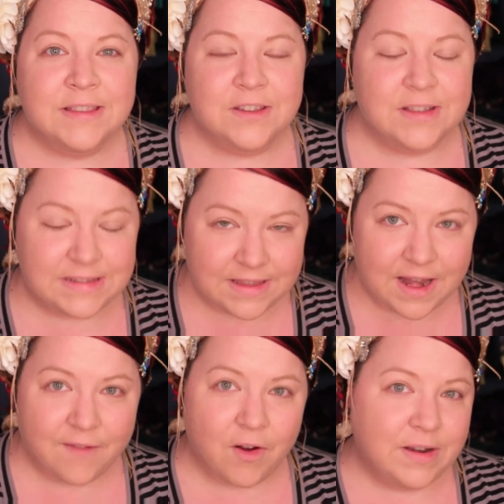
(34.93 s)
So you can see
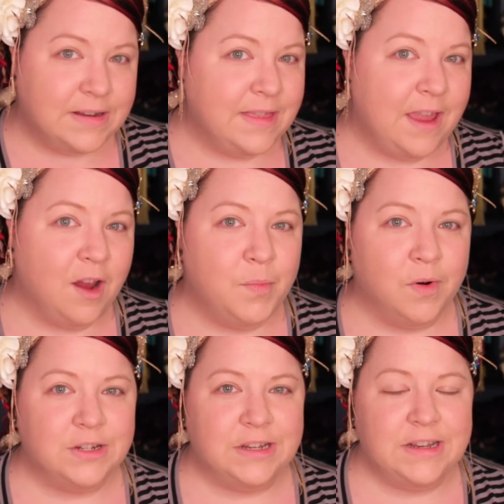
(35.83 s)
that I've already done the hair
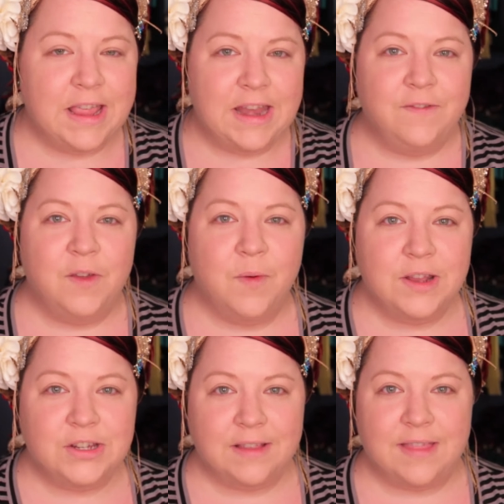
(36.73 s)
portion, and if you want
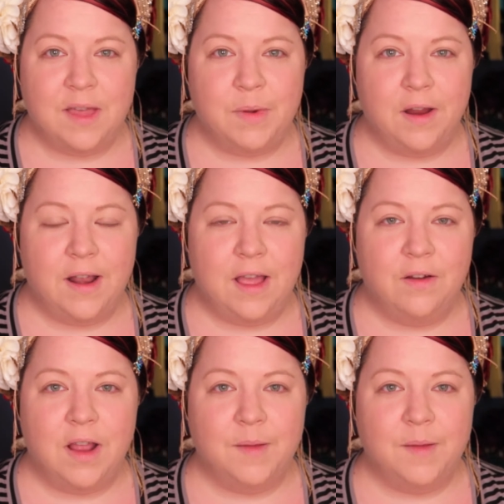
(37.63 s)
to check that part out,